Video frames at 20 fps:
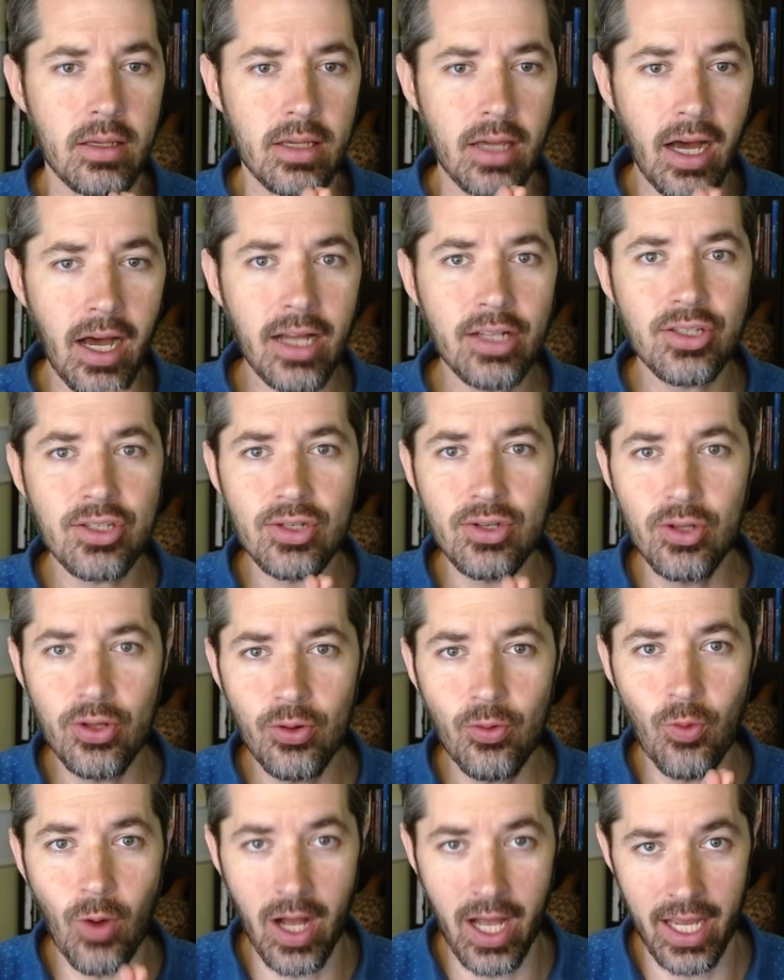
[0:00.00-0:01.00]
God's new
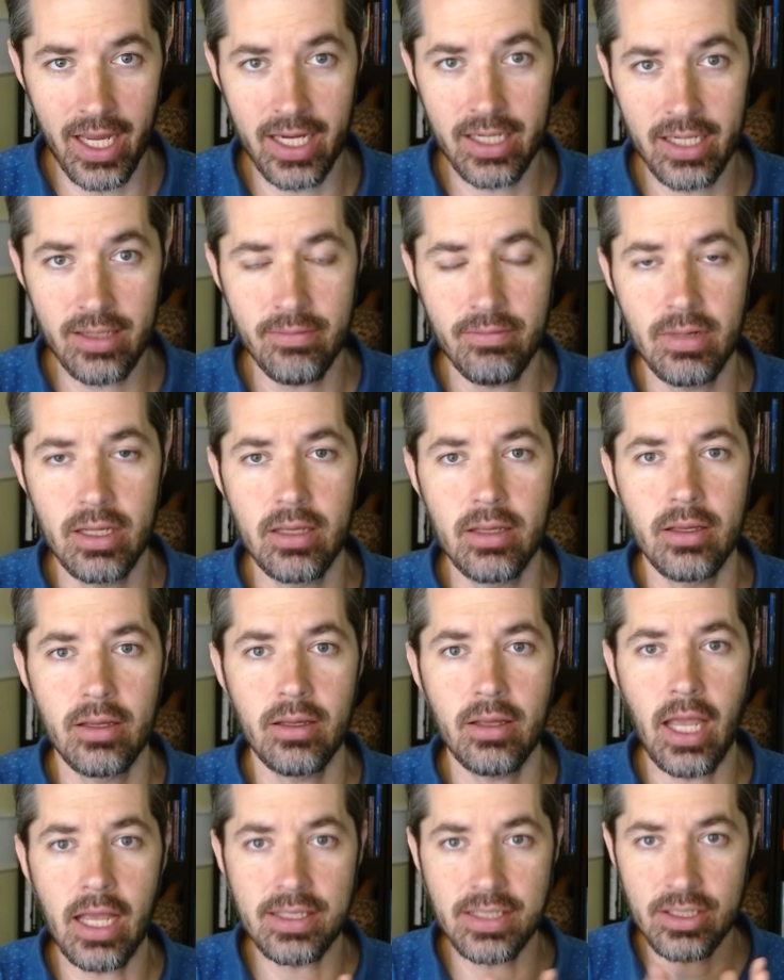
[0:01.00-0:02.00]
wine,
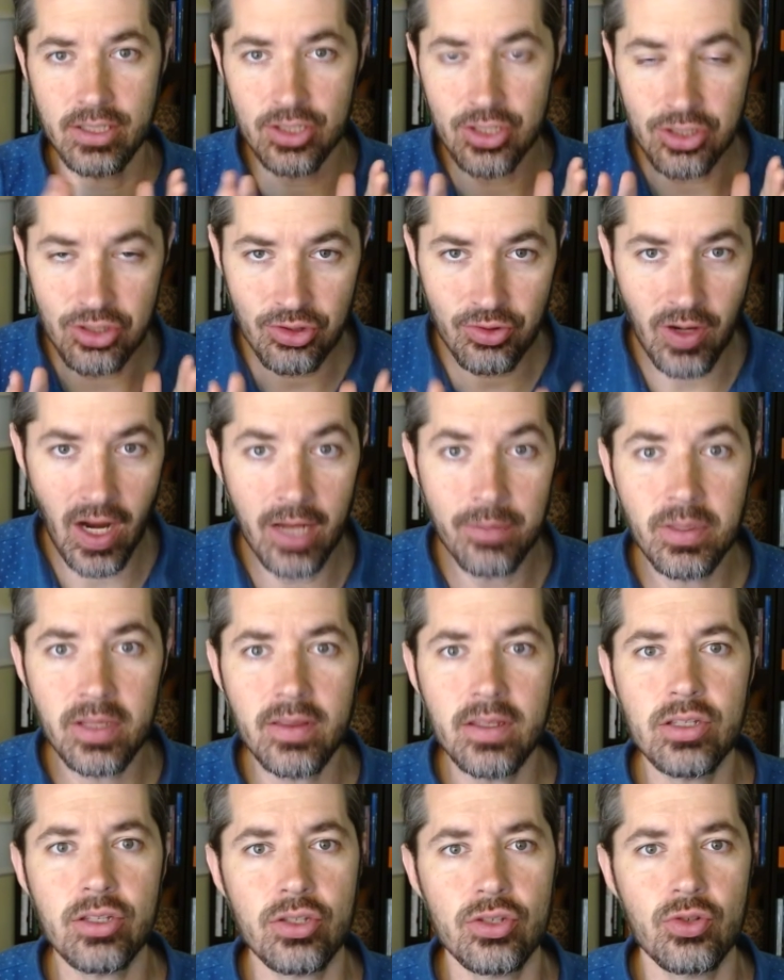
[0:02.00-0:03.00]
as is described in
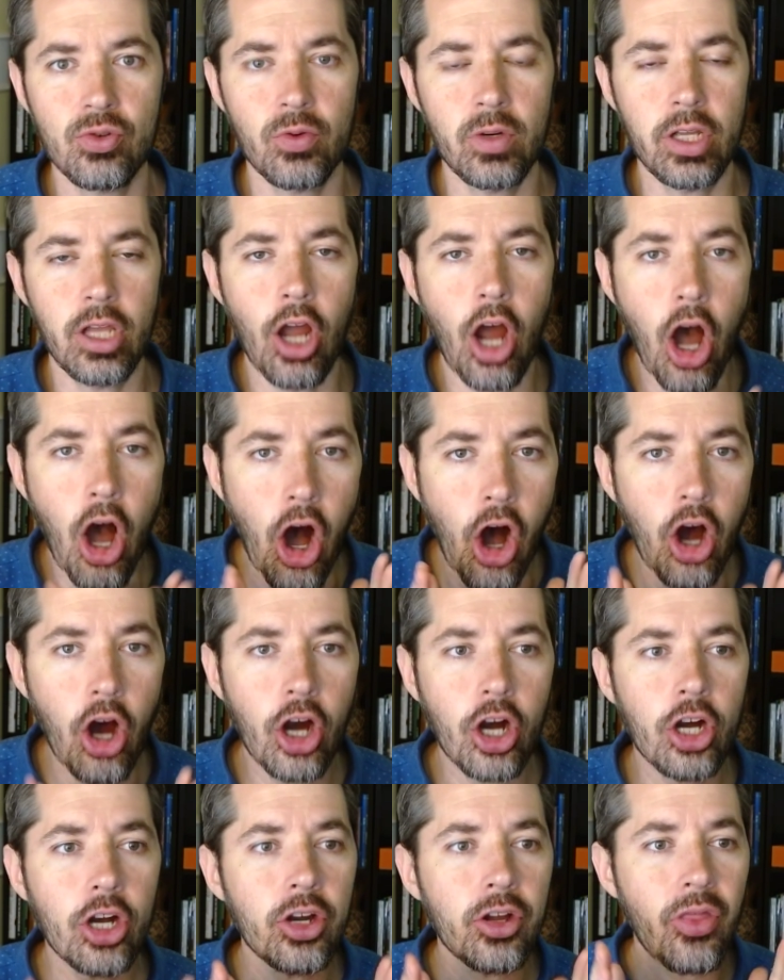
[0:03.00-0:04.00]
this story,
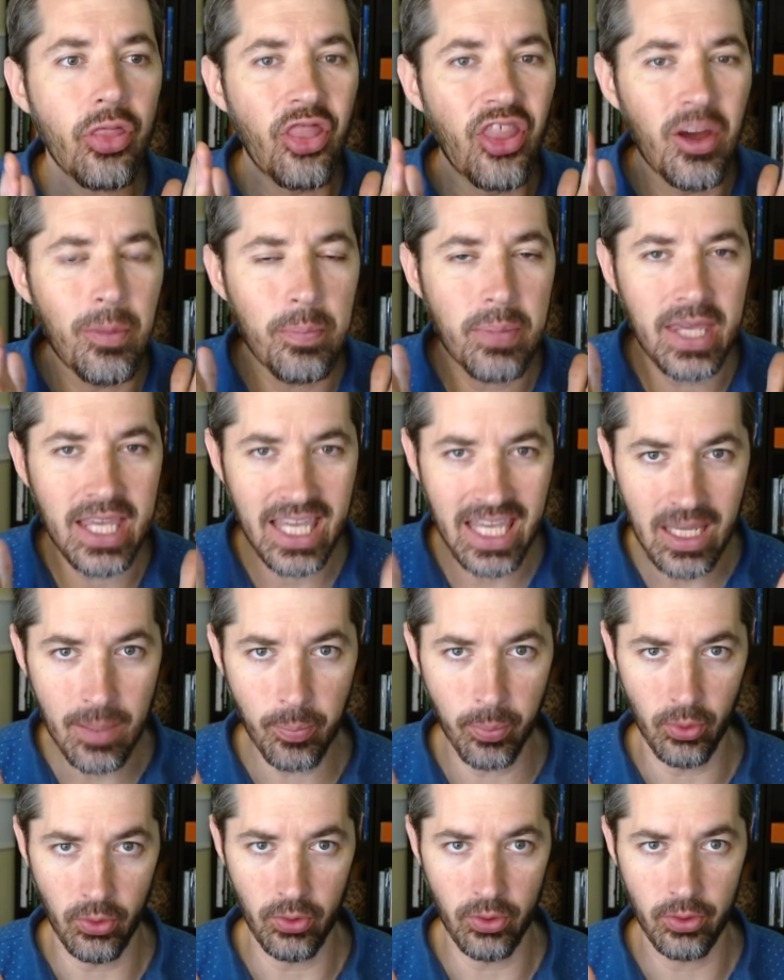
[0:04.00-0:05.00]
are the
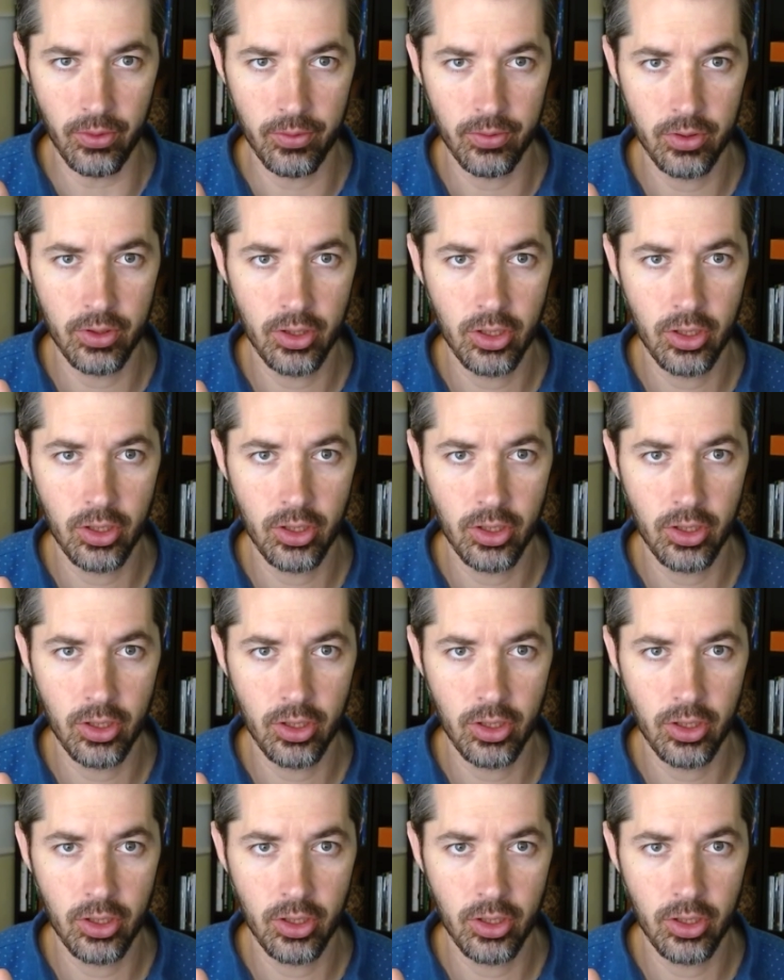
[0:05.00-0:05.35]
people